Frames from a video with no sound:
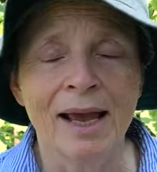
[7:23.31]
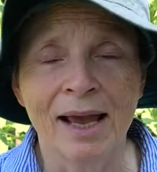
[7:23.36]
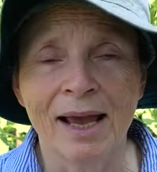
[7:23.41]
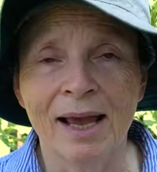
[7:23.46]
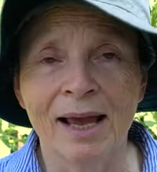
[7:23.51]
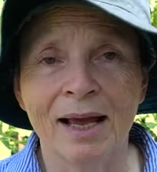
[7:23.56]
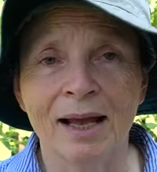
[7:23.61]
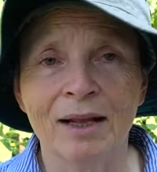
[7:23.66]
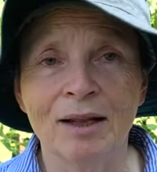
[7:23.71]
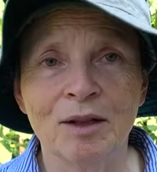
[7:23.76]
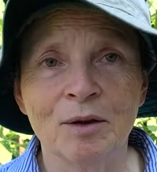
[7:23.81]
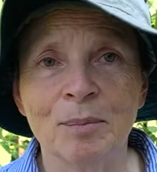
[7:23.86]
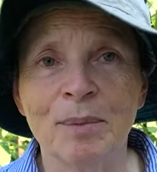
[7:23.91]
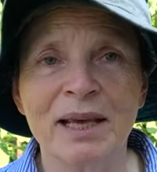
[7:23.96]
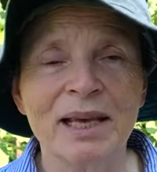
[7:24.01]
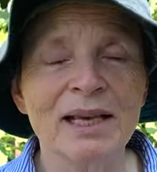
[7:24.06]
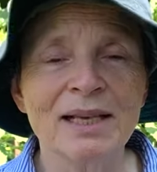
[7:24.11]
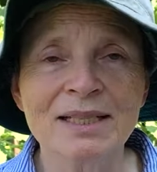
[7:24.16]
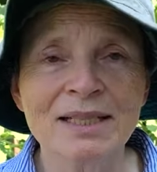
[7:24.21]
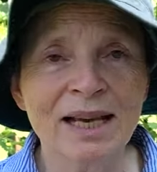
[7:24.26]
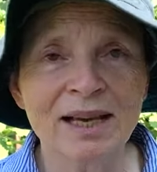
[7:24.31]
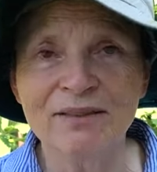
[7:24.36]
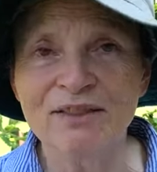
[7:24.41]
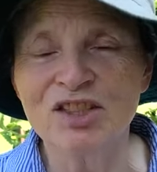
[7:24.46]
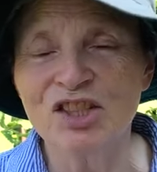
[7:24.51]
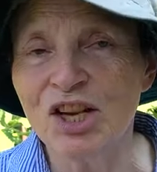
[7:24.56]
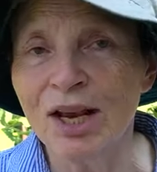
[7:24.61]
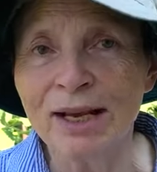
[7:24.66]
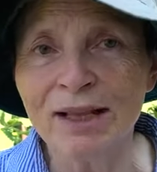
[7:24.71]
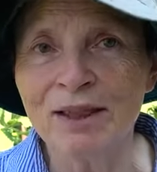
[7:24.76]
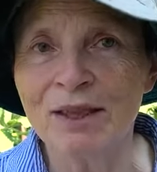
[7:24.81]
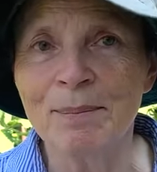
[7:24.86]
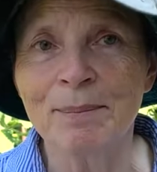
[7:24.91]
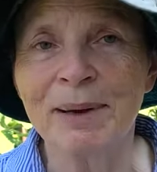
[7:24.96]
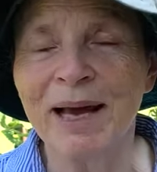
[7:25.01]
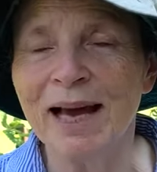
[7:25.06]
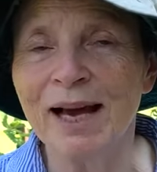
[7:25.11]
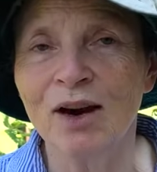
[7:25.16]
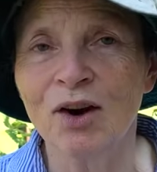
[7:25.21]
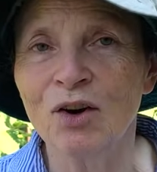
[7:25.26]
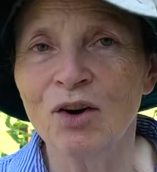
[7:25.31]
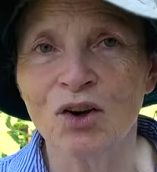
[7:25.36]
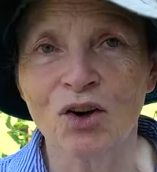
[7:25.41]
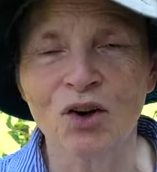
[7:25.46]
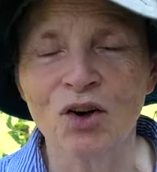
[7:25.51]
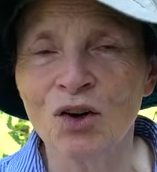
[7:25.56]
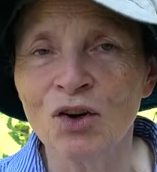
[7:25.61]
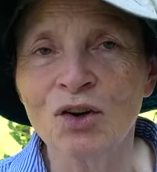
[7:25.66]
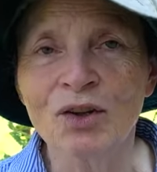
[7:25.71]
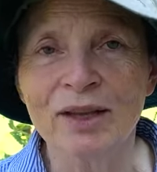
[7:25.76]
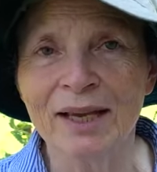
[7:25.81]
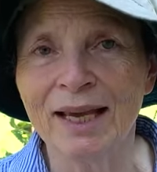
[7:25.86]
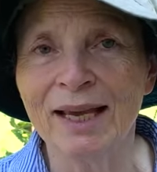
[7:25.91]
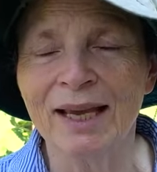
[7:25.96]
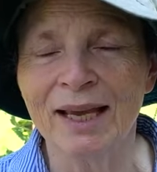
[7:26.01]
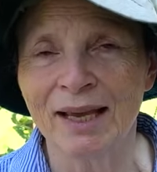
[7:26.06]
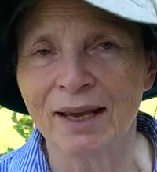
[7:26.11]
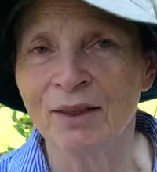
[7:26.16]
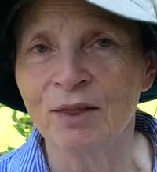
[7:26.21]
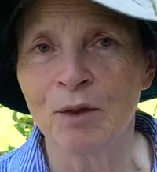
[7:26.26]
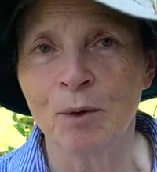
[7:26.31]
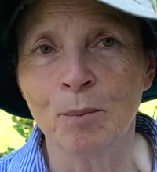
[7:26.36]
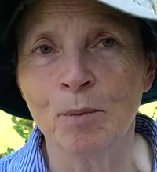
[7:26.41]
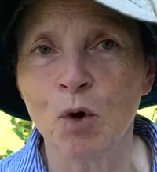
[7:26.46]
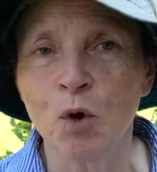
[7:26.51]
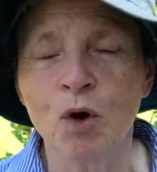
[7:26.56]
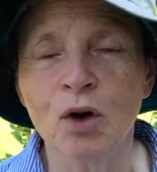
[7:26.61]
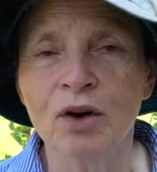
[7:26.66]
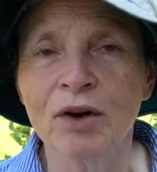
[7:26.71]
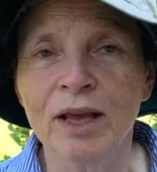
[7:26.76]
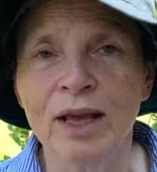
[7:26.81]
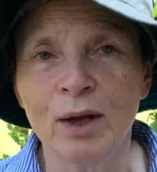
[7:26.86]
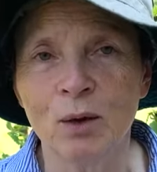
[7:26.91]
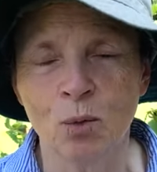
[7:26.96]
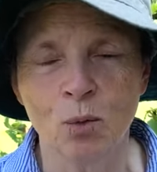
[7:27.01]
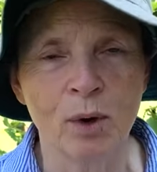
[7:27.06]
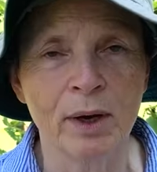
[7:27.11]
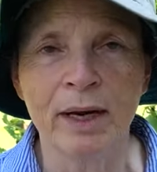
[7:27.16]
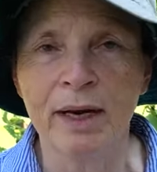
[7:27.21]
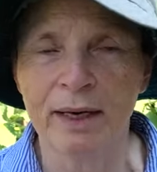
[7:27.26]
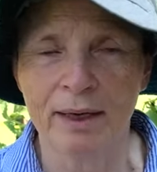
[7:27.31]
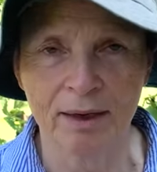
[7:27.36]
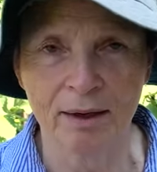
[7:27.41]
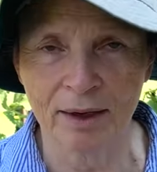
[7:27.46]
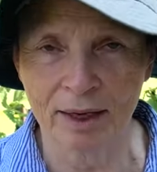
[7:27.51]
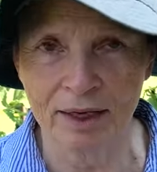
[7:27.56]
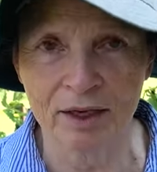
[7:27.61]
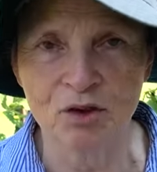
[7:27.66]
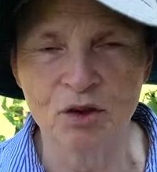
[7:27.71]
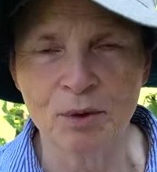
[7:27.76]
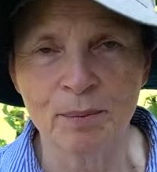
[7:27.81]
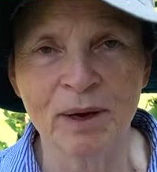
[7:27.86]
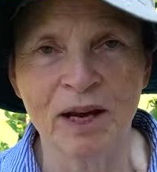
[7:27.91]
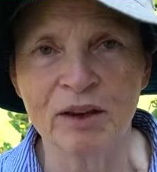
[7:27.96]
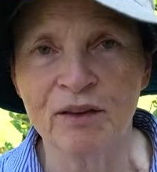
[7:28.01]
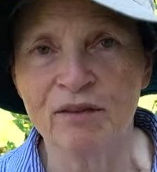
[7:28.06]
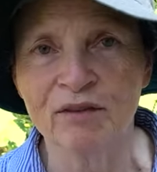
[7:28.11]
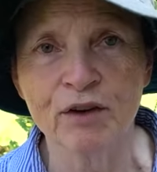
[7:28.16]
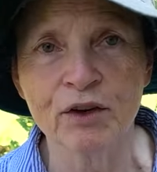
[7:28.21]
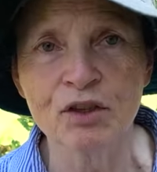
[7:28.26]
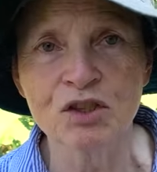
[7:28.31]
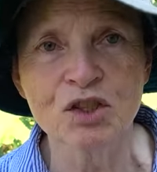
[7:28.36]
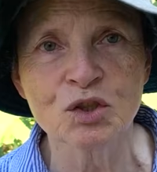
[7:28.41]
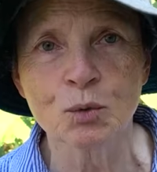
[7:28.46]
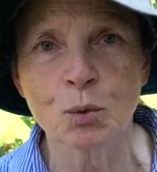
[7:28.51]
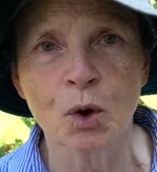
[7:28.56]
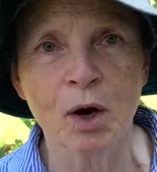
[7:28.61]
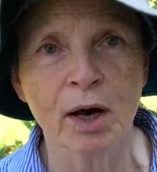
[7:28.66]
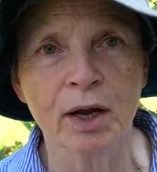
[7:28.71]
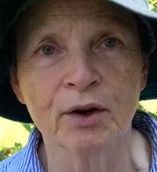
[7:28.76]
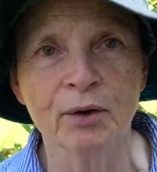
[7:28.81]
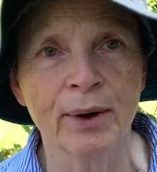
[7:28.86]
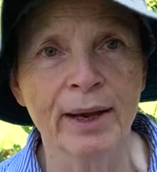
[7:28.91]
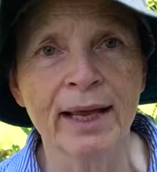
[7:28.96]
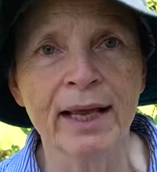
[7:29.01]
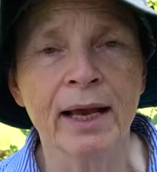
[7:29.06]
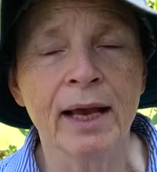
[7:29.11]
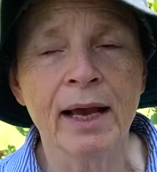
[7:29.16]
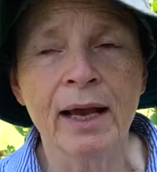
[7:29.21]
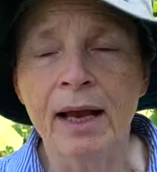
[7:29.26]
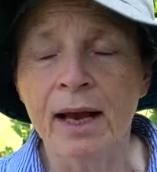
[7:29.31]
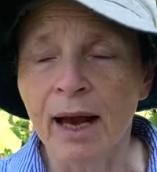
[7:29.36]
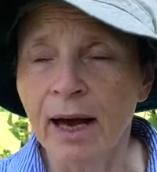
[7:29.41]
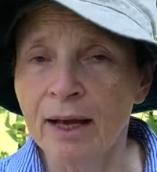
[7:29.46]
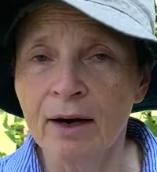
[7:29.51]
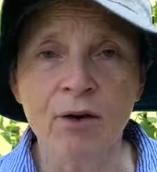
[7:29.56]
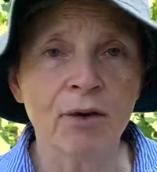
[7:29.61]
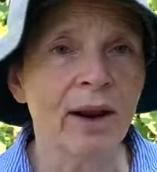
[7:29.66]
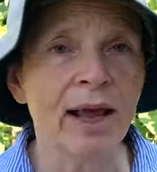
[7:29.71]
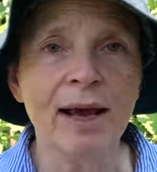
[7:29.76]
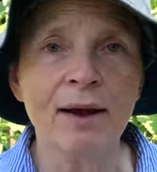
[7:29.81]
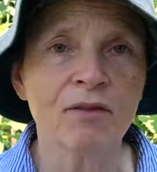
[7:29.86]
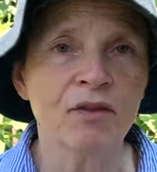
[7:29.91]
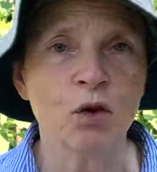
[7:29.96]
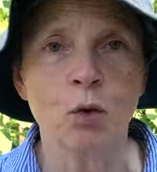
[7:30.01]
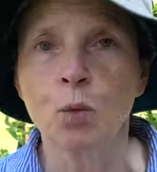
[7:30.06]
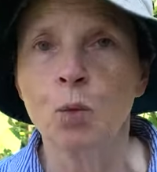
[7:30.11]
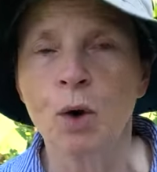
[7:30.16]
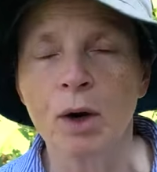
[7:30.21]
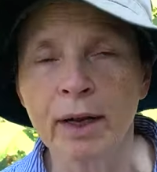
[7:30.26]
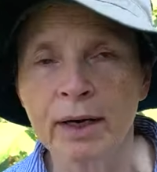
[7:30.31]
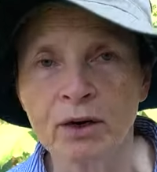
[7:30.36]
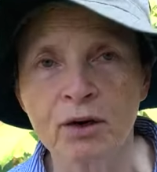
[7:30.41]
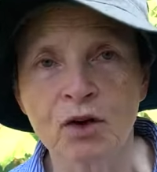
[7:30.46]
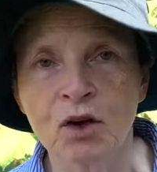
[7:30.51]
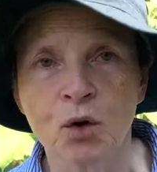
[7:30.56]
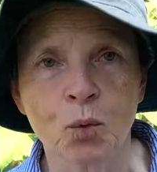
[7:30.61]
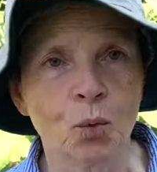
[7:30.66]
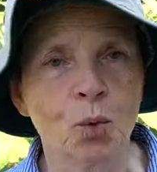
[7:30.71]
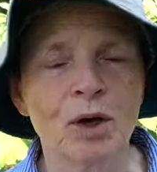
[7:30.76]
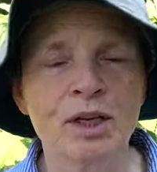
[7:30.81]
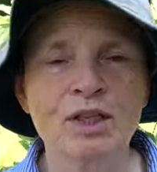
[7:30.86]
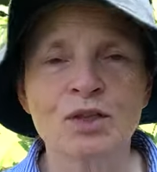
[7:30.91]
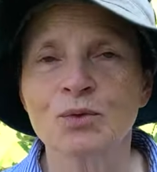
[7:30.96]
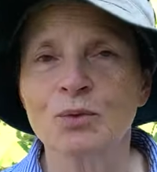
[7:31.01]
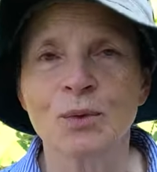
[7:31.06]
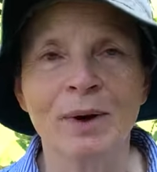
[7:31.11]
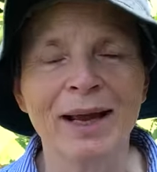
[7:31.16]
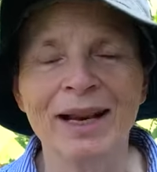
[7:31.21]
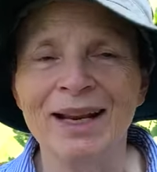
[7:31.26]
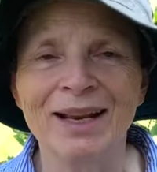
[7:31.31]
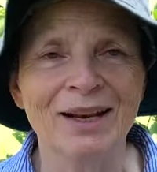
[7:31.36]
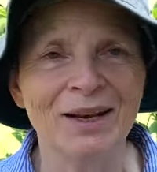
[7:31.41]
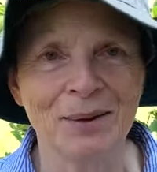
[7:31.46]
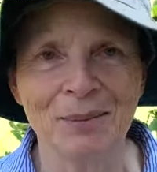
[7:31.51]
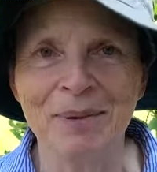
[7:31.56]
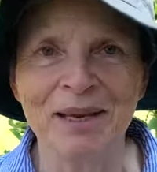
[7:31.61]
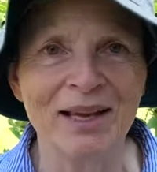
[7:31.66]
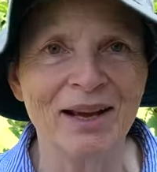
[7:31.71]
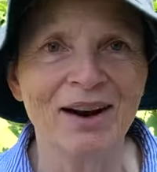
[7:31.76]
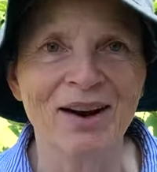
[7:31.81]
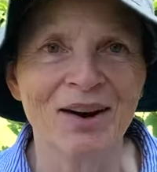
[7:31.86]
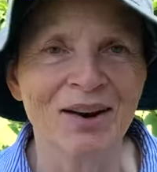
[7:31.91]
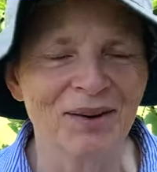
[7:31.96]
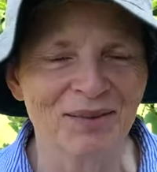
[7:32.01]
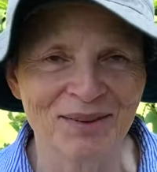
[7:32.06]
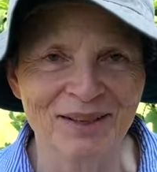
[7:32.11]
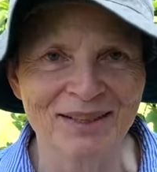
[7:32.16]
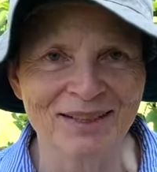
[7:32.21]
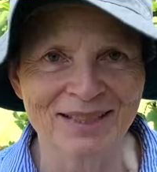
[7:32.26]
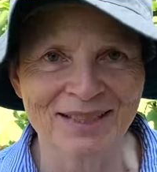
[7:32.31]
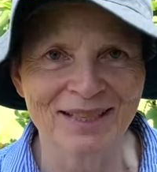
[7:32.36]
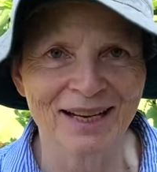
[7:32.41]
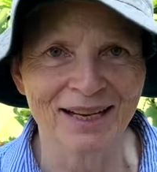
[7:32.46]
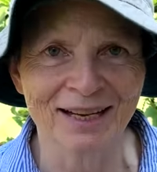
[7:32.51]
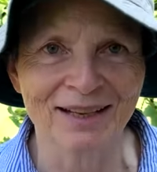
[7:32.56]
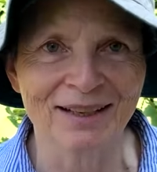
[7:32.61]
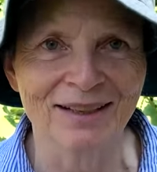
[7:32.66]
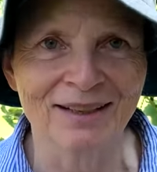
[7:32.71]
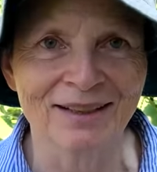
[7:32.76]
And because I've checked them out early in the morning when I do my first watering, I don't have to wonder what's ready to be harvested.